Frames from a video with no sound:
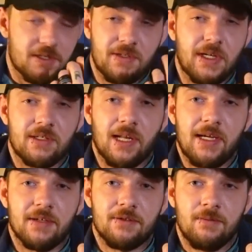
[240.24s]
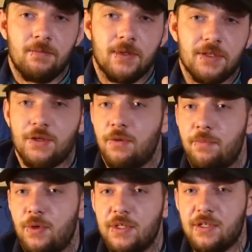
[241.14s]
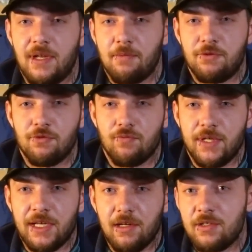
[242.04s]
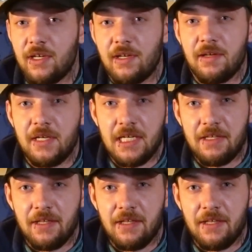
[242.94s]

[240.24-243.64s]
6 layers in certain points, and that was just ridiculous. I didn't need